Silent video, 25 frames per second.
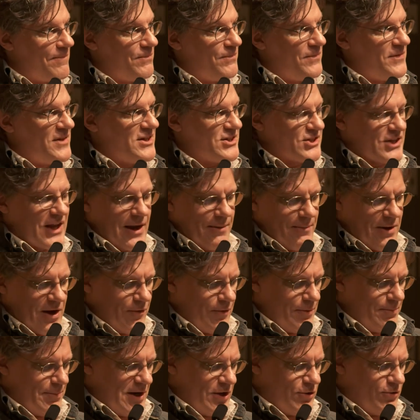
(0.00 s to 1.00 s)
This time I
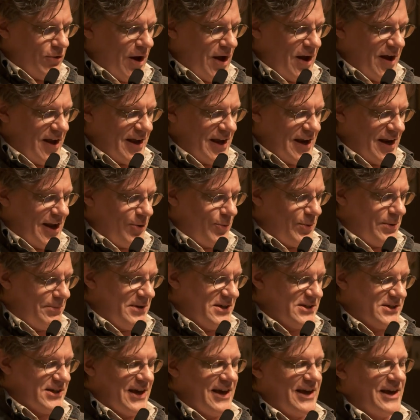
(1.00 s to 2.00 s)
would be drawing and I would be
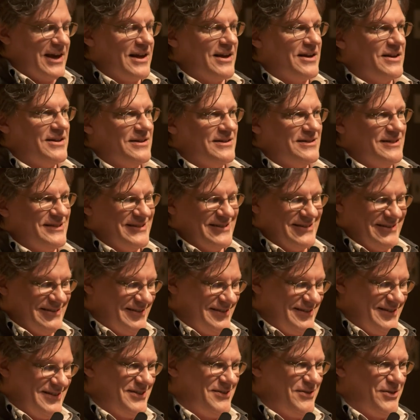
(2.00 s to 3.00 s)
saying,
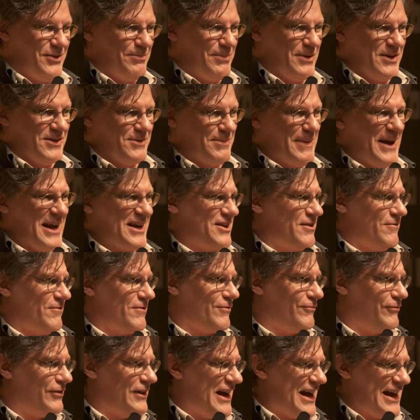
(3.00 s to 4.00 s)
you know, the perspective's
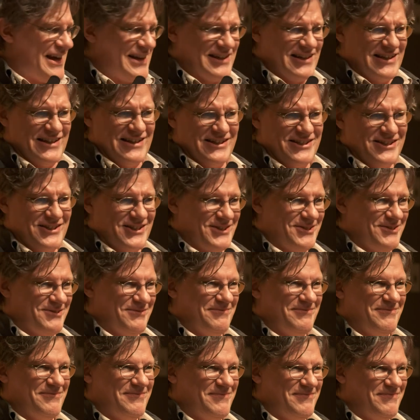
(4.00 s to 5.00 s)
flat. It's
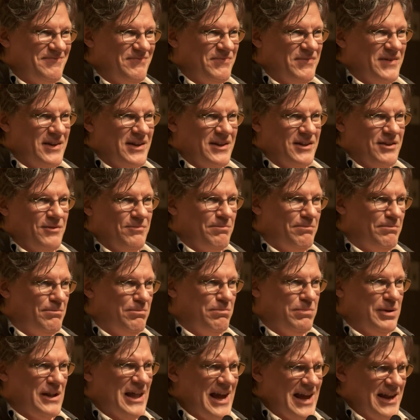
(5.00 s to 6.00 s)
it's
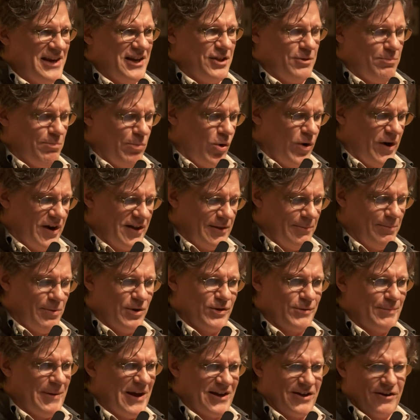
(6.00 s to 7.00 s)
bland, it's boring, the
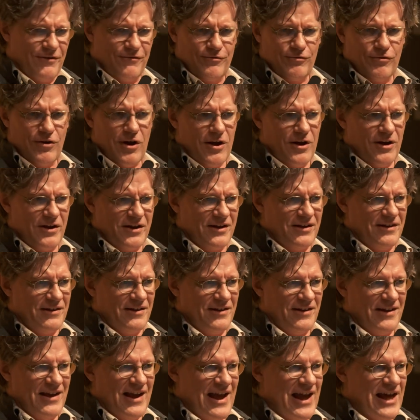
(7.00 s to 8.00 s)
perspective's wrong.
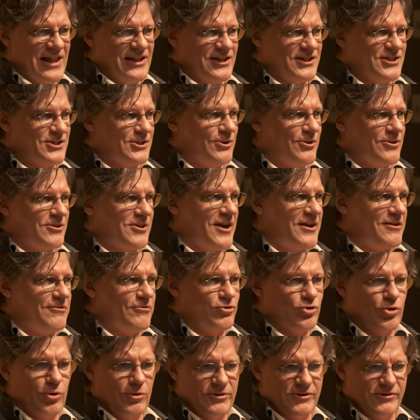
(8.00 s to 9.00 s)
Alice looks like her
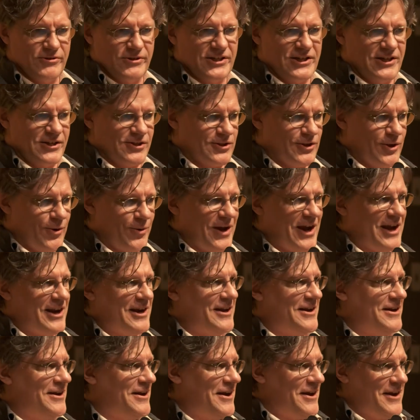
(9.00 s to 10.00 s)
shoulder's
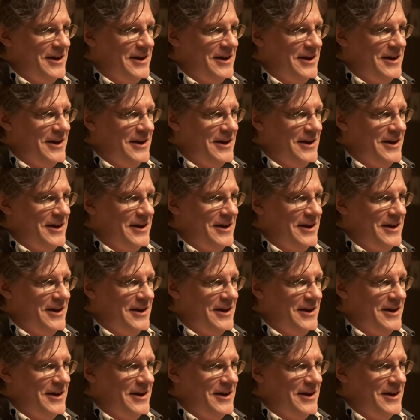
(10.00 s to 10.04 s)
dislocated.